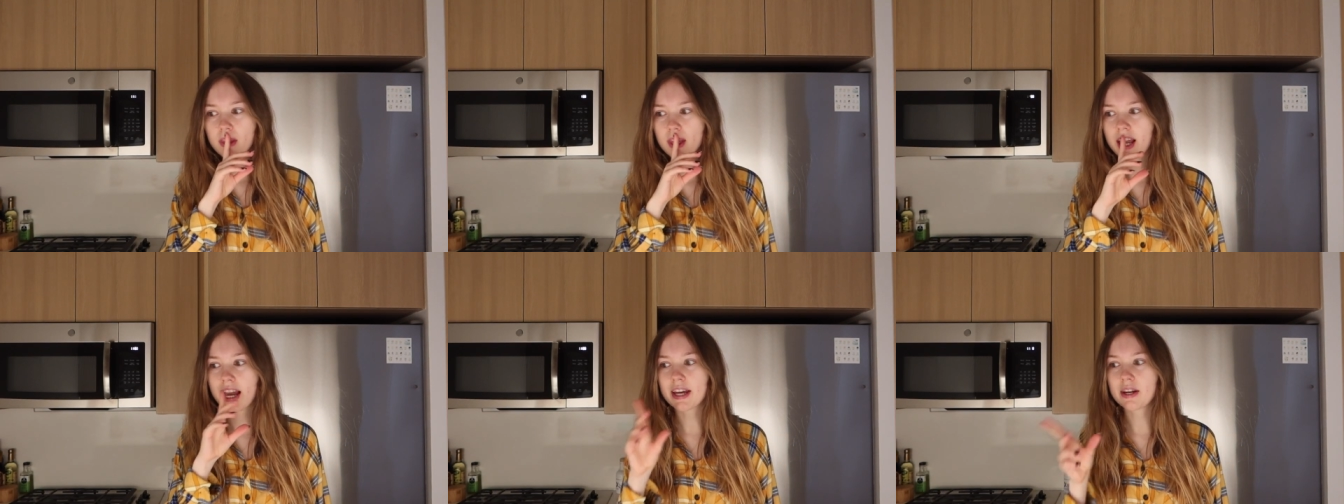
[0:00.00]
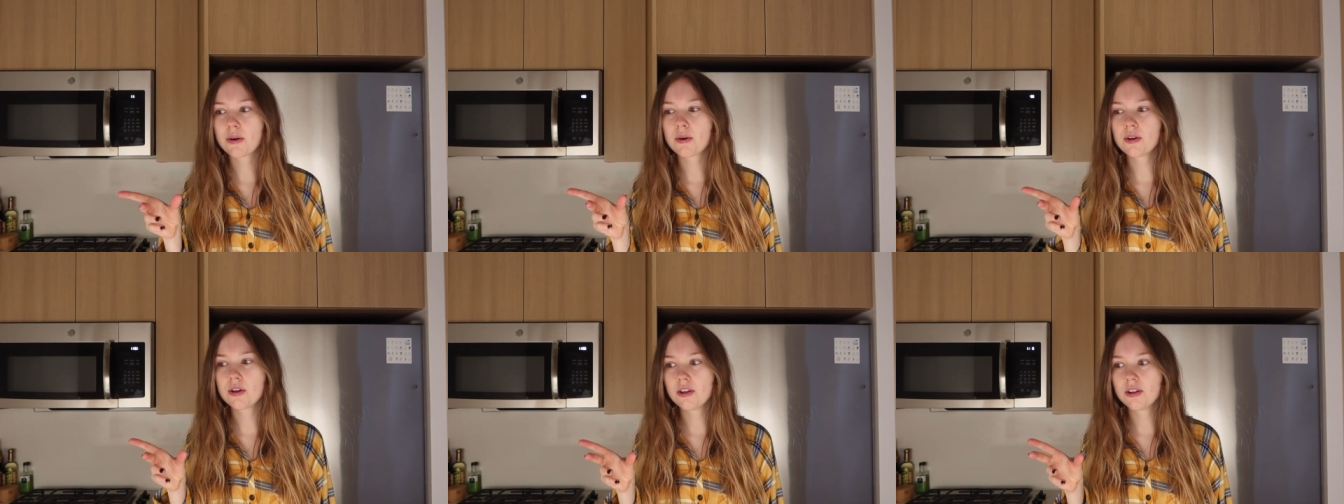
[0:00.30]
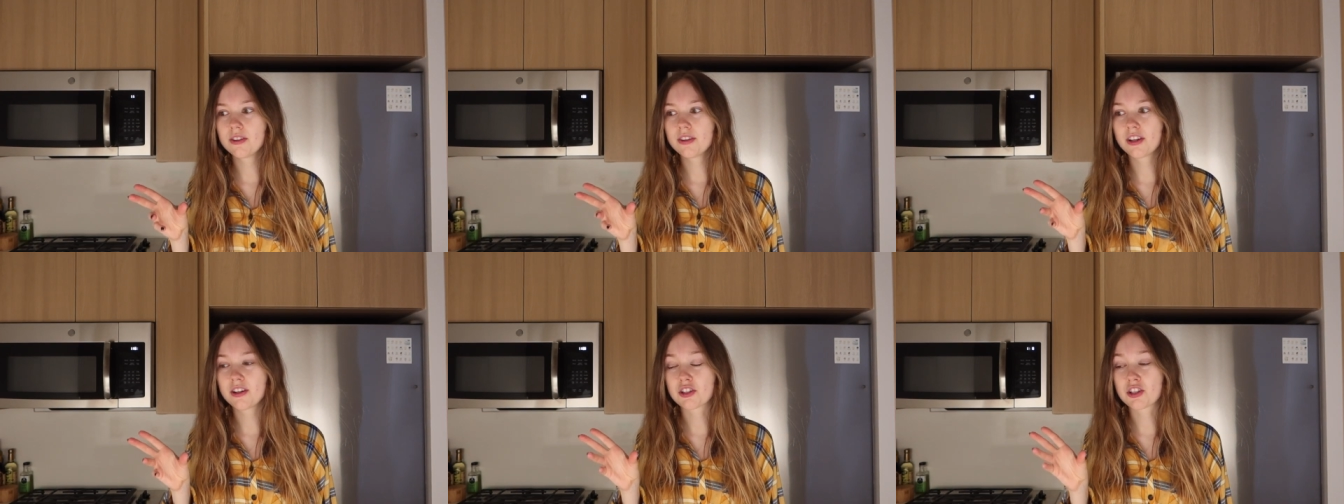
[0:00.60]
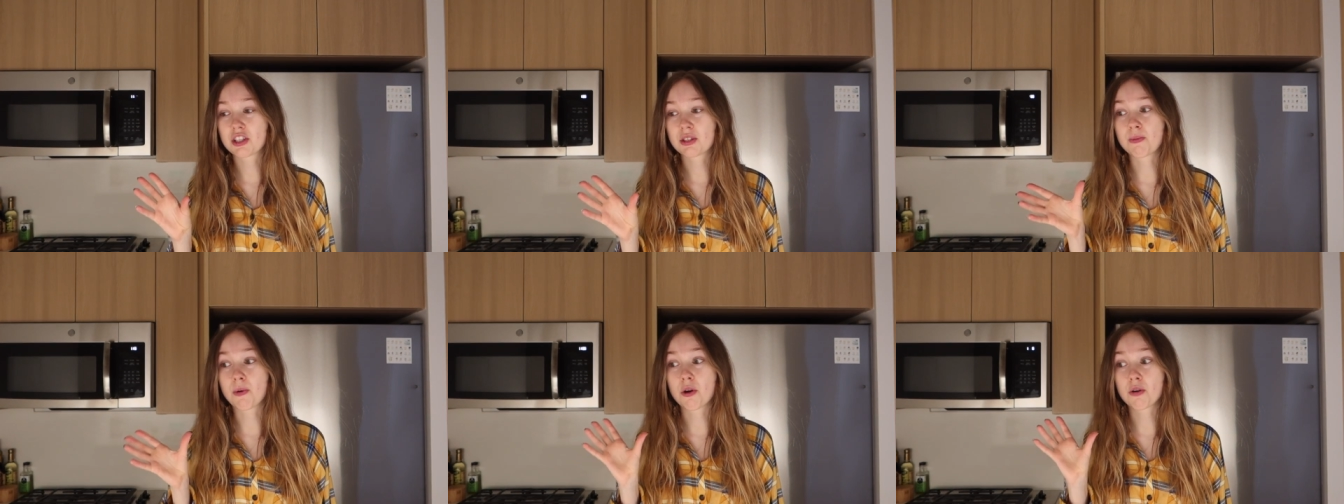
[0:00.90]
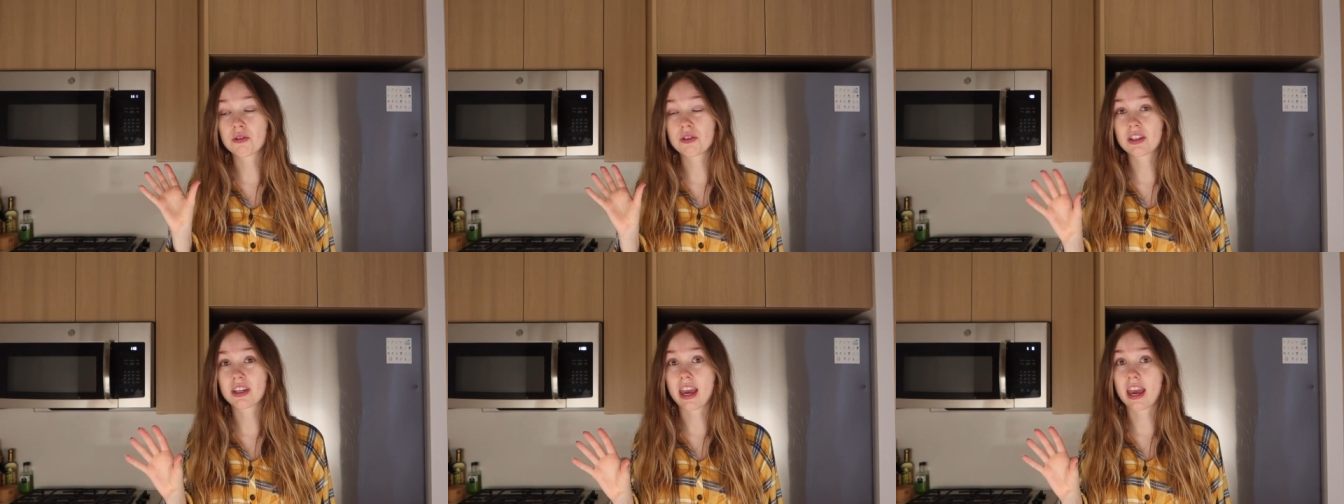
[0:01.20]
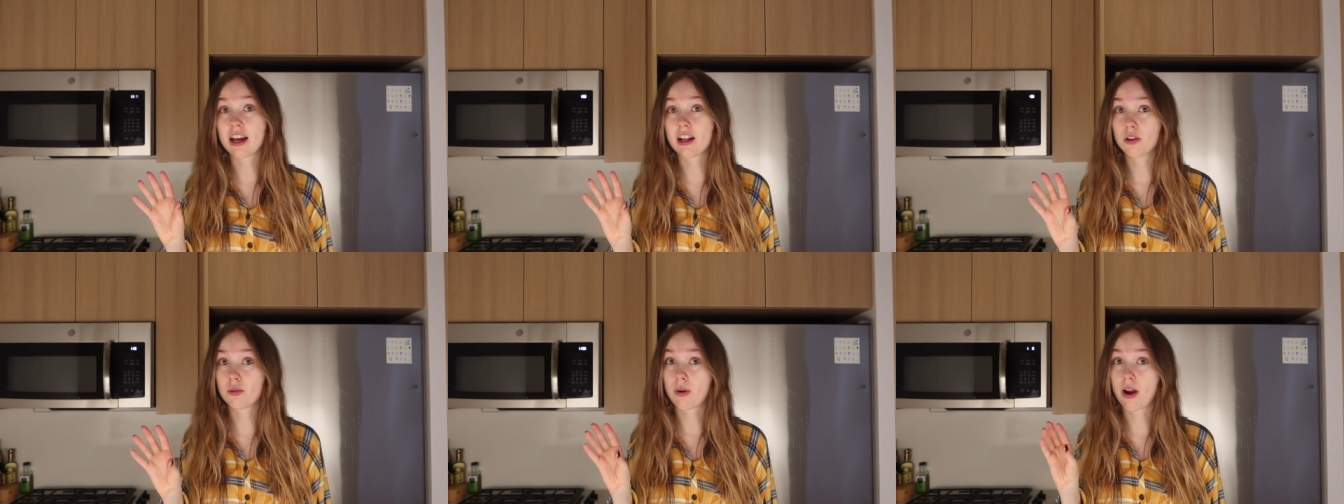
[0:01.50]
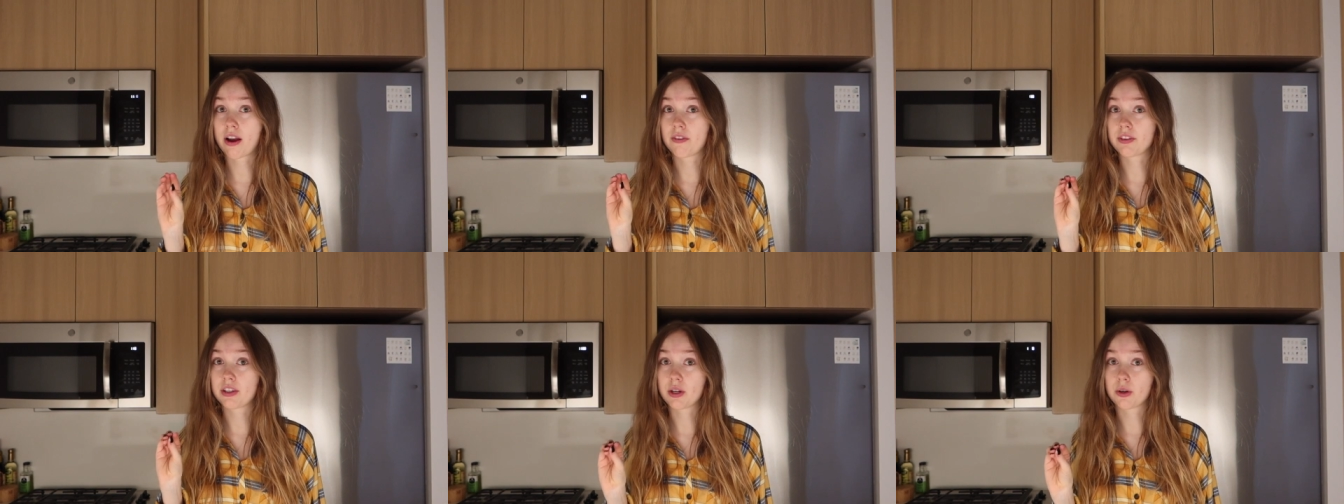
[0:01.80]
had ordered their smoked kale
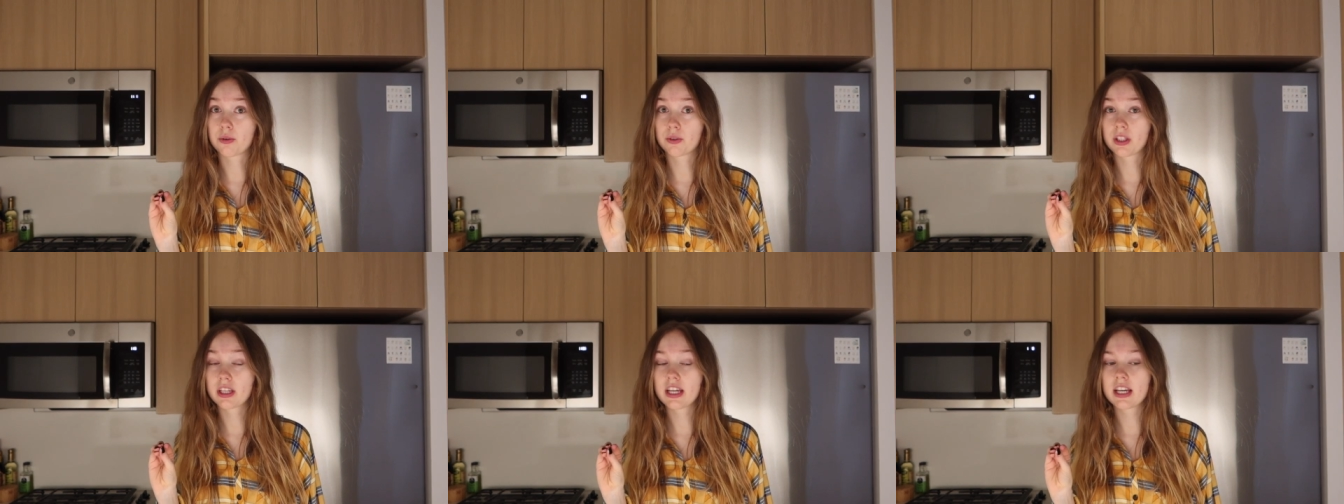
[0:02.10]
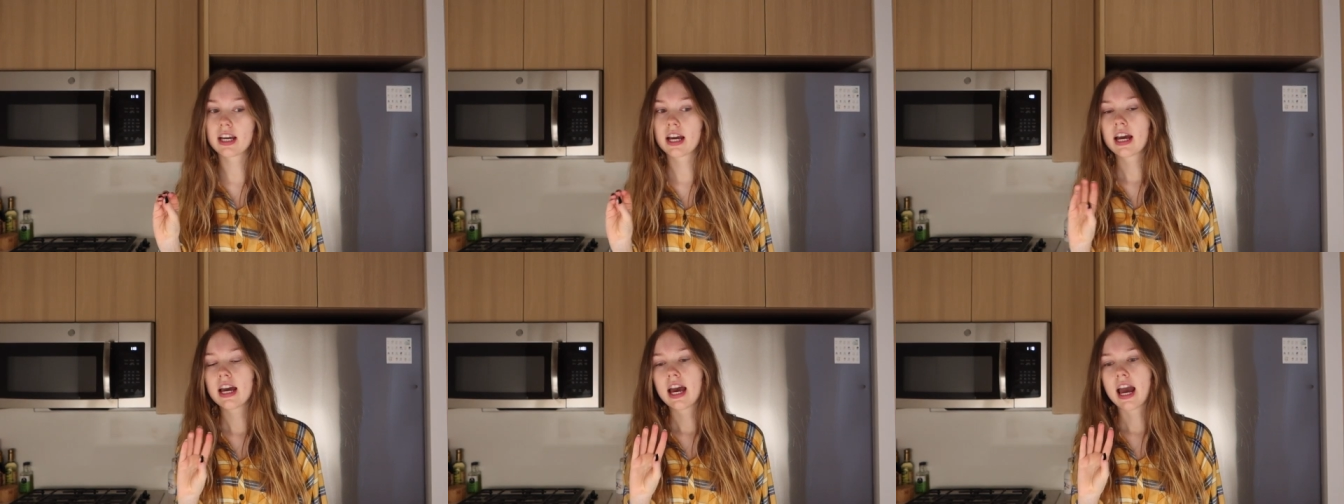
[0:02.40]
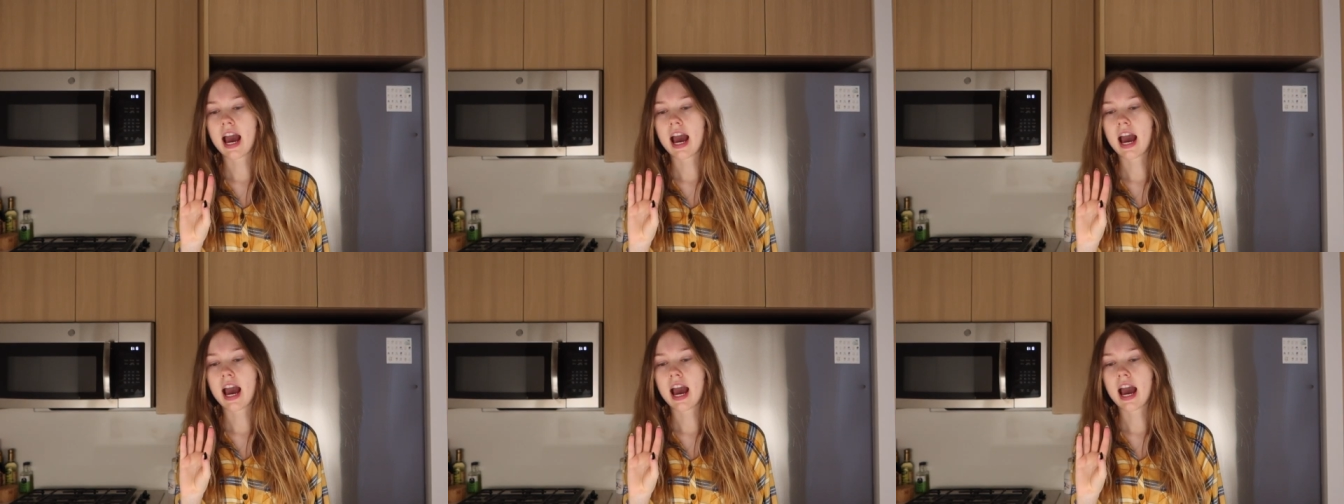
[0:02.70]
ravioli